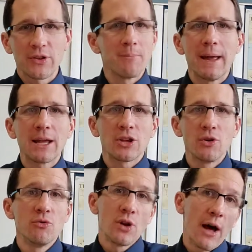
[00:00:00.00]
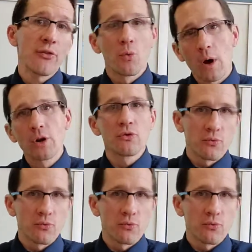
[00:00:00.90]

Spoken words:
that make you not the one who's